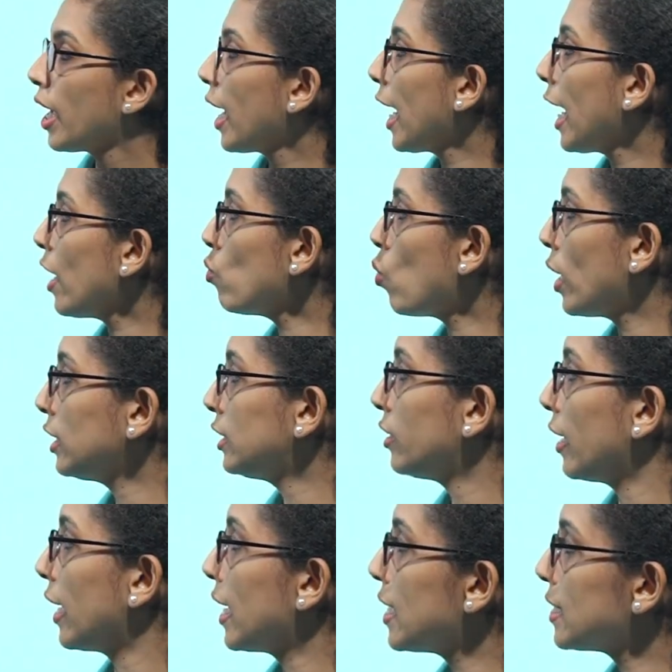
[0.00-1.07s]

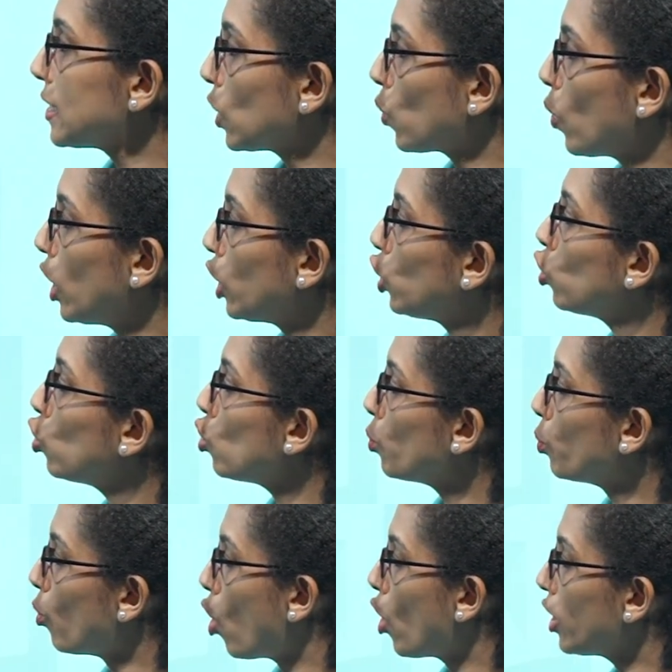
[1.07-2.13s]
A13 is equal to
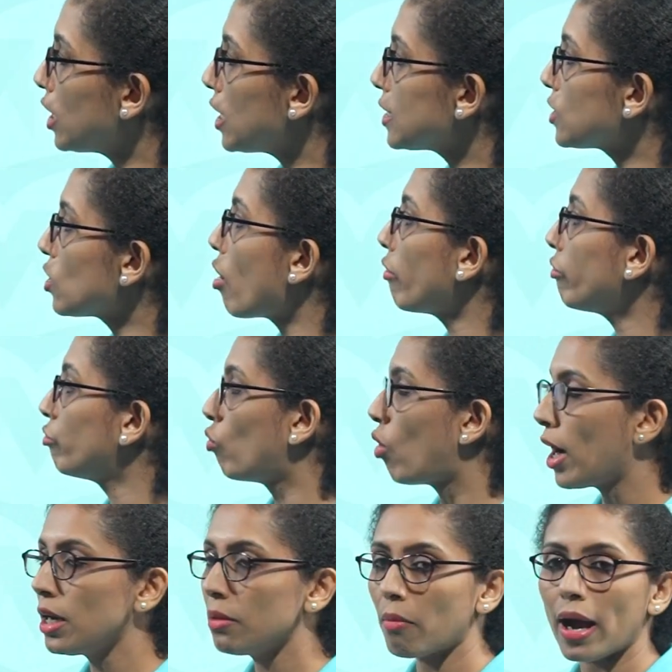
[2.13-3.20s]
modulus of
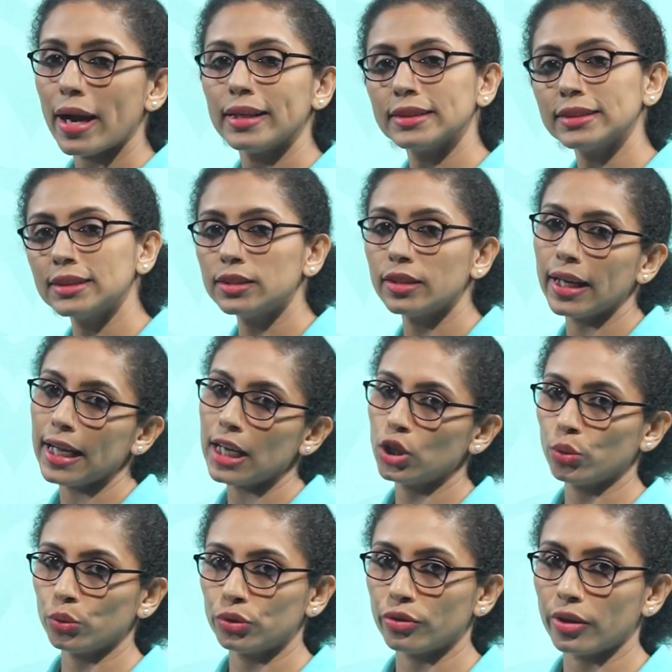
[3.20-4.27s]
1 minus 3
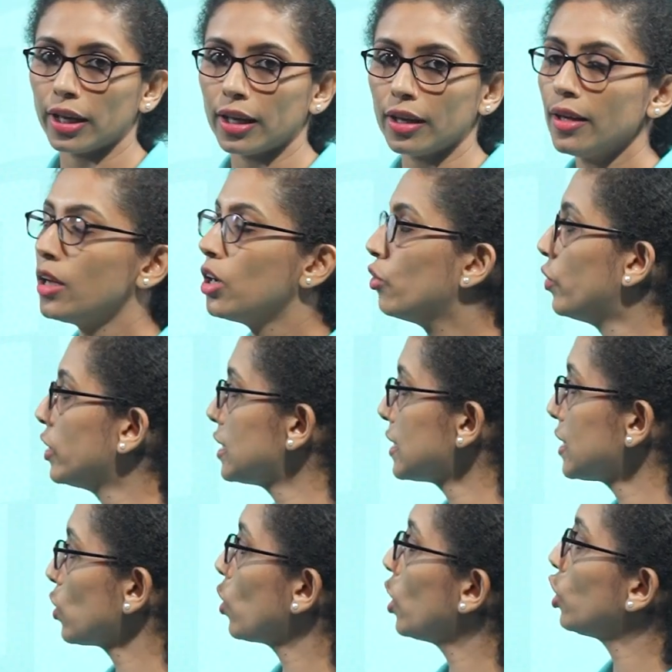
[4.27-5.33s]
into 3 which is
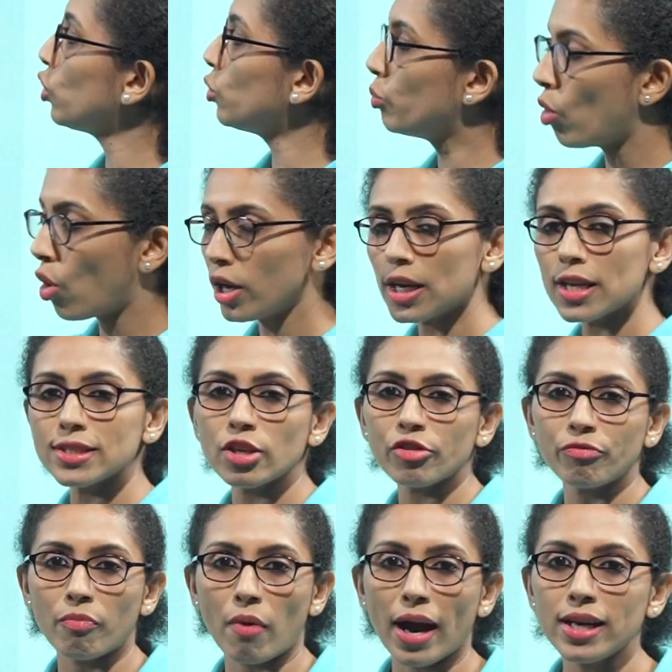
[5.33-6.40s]
equal to modulus of
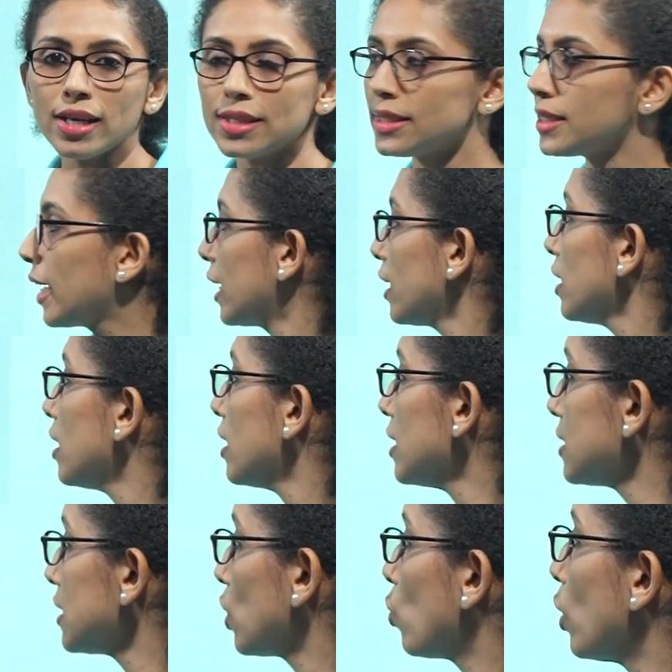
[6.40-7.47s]
minus 8
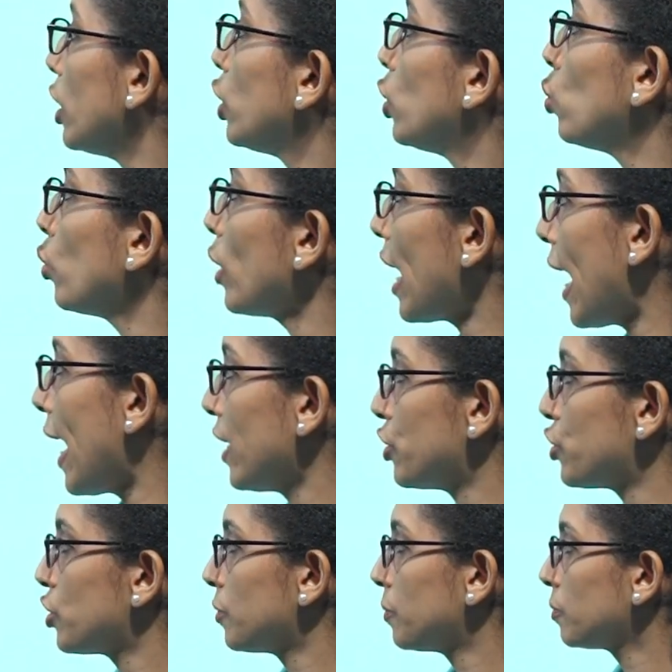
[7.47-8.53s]
is equal to
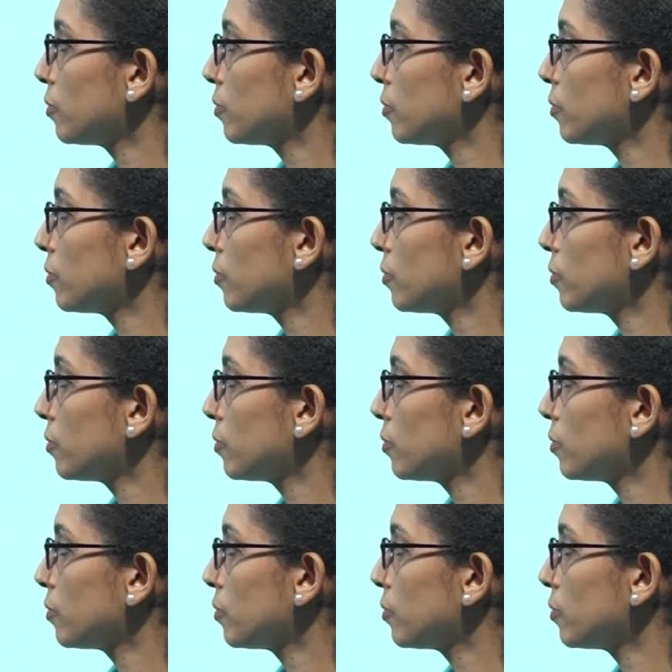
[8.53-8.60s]
8.